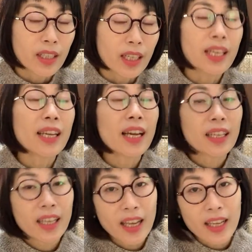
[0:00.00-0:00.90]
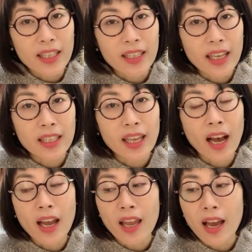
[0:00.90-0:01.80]
in that case, yes,
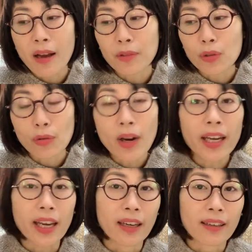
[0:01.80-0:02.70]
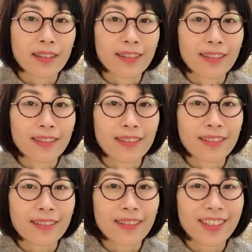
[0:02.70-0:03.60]
I am trying
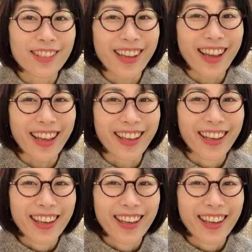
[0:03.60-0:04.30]
today.